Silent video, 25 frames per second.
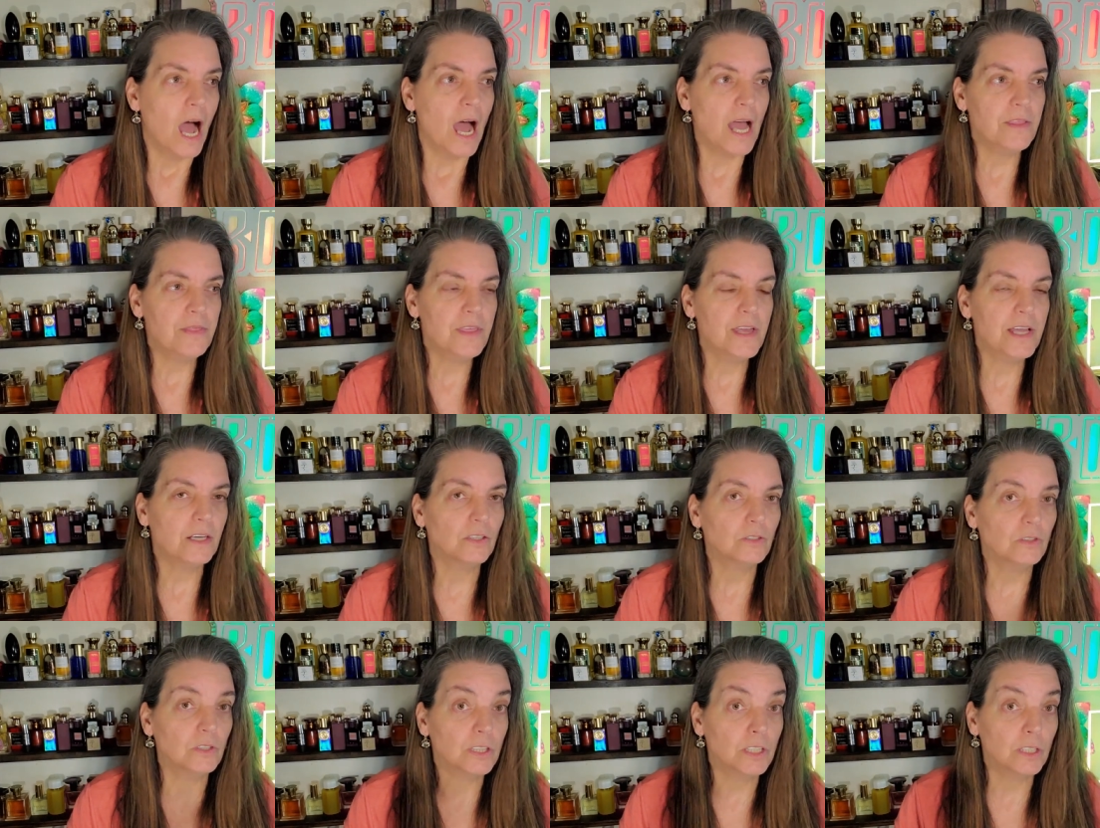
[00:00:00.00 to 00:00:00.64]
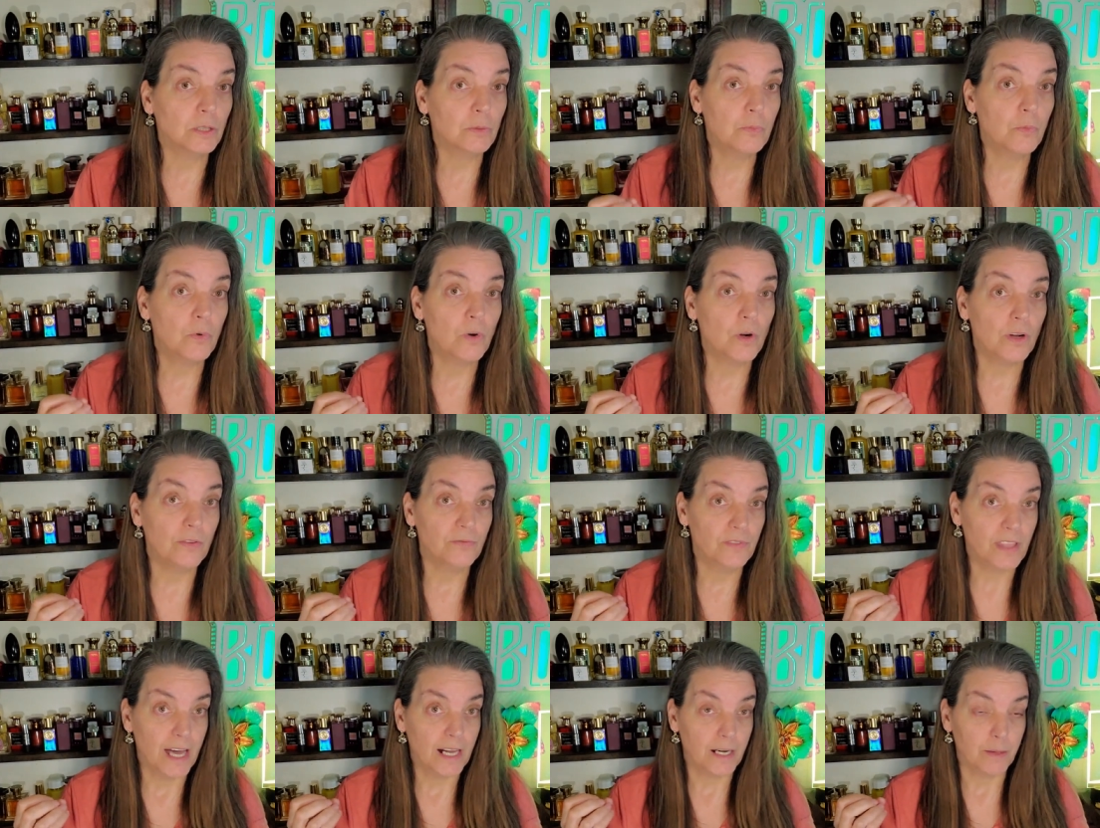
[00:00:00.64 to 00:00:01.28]
I think a little
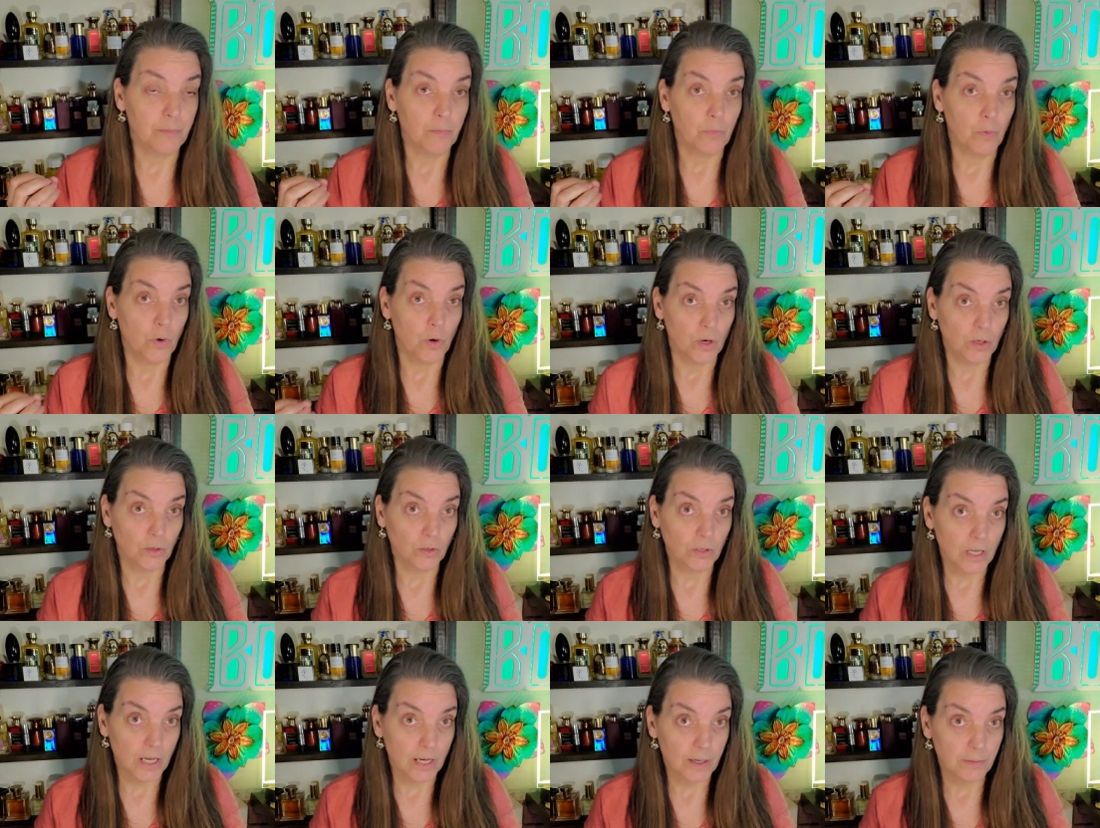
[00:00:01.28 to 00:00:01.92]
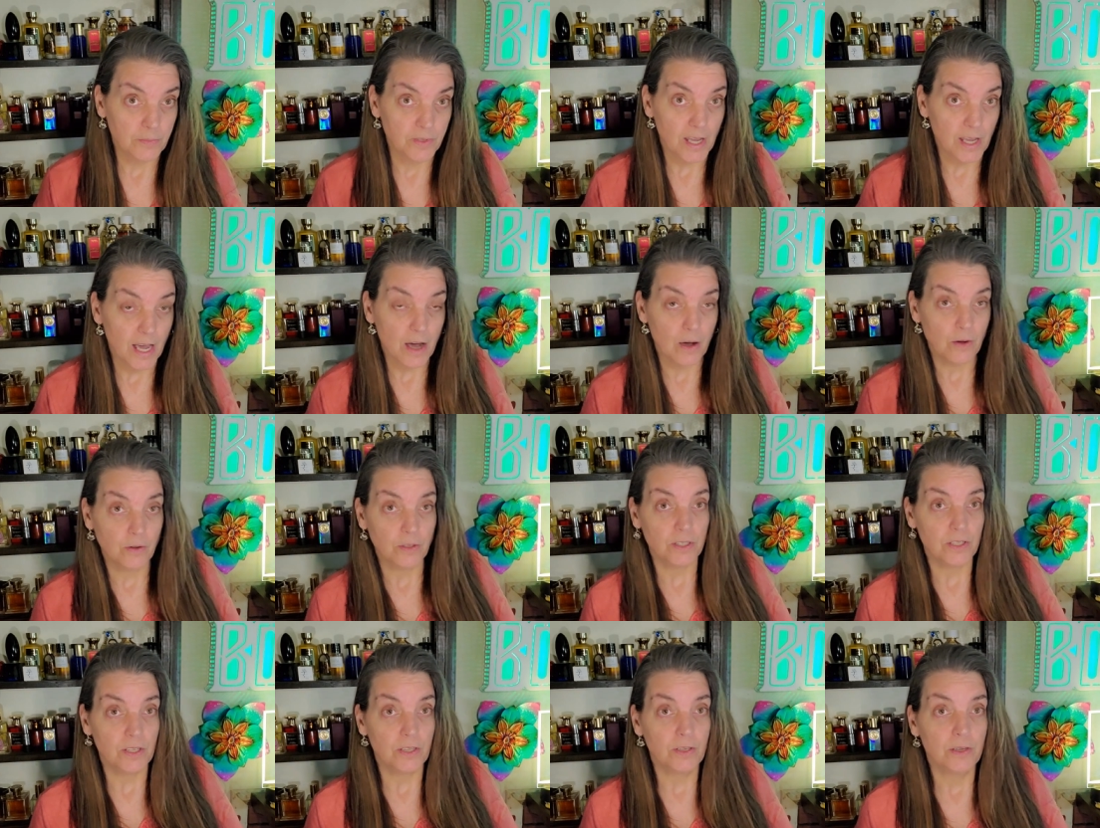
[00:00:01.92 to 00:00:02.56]
more of that immortal comes
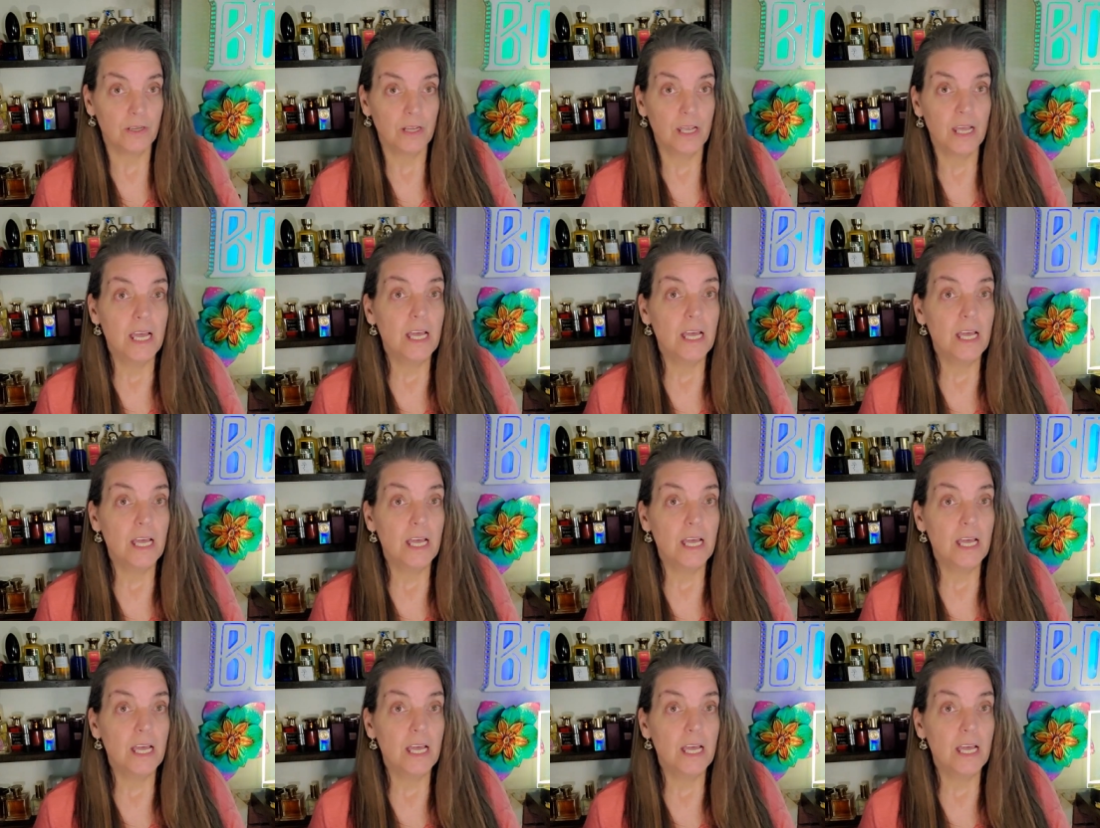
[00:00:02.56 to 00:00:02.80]
out.